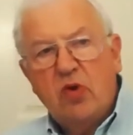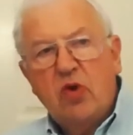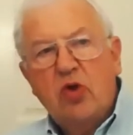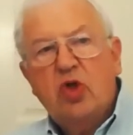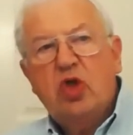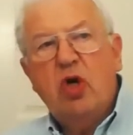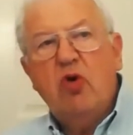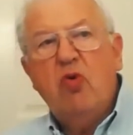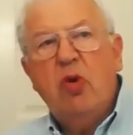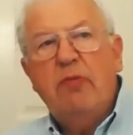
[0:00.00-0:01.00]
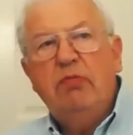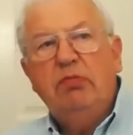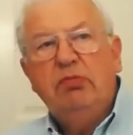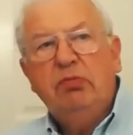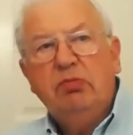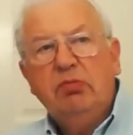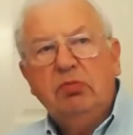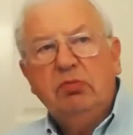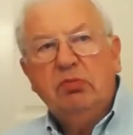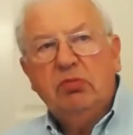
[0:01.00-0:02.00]
So
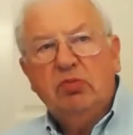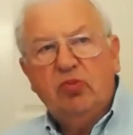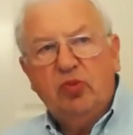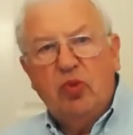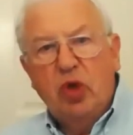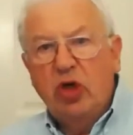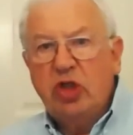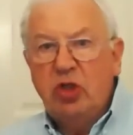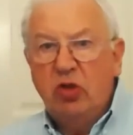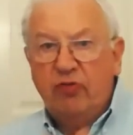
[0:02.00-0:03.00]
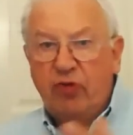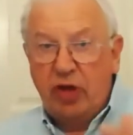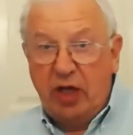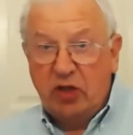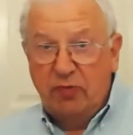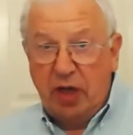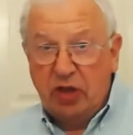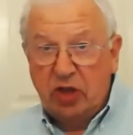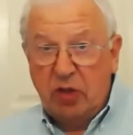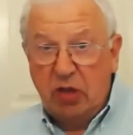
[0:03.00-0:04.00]
we're going to look for
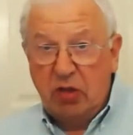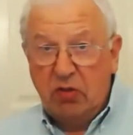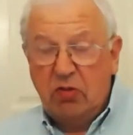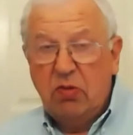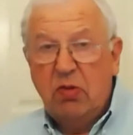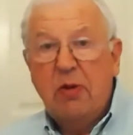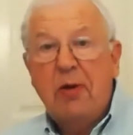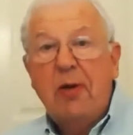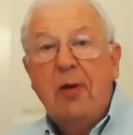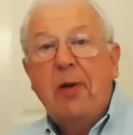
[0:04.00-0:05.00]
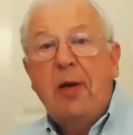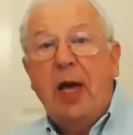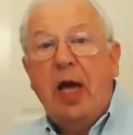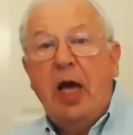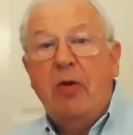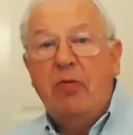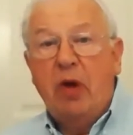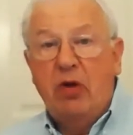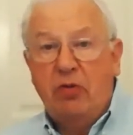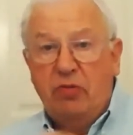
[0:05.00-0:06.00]
£1,000 a month.
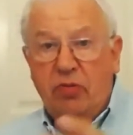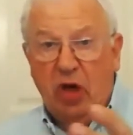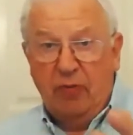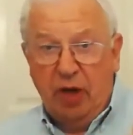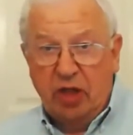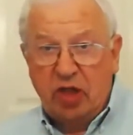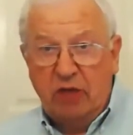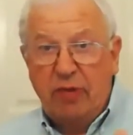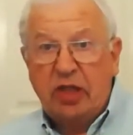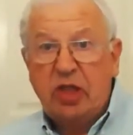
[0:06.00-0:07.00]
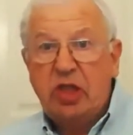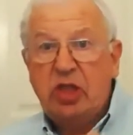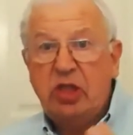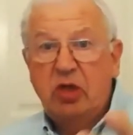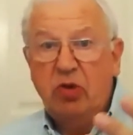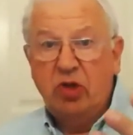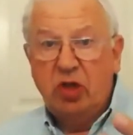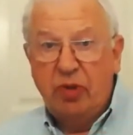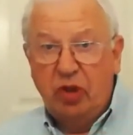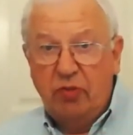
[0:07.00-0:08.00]
On a part-time basis, we're going to
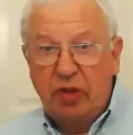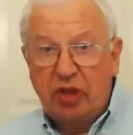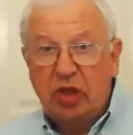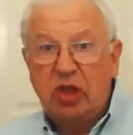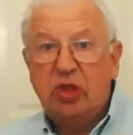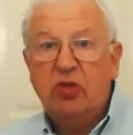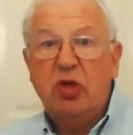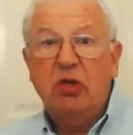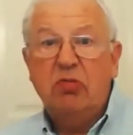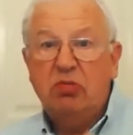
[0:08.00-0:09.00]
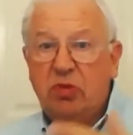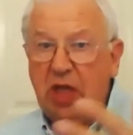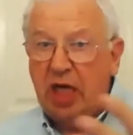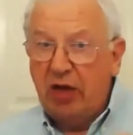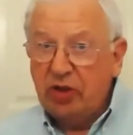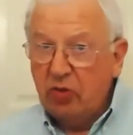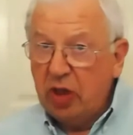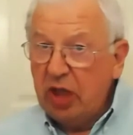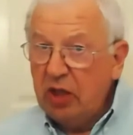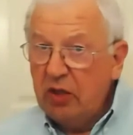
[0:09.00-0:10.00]
build a business doing 10 hours a
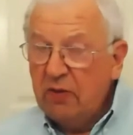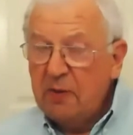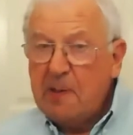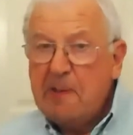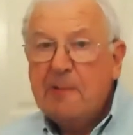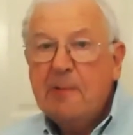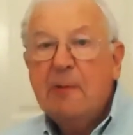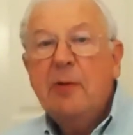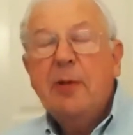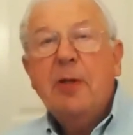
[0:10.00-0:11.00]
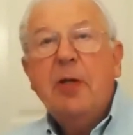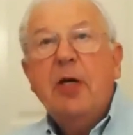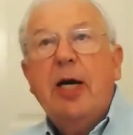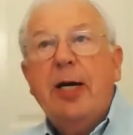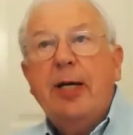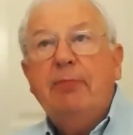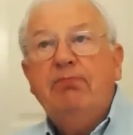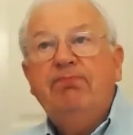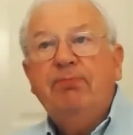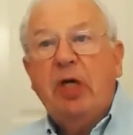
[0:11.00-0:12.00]
week.
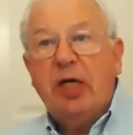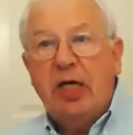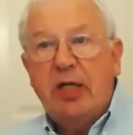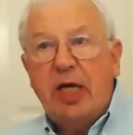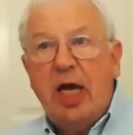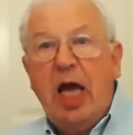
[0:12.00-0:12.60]
I get that.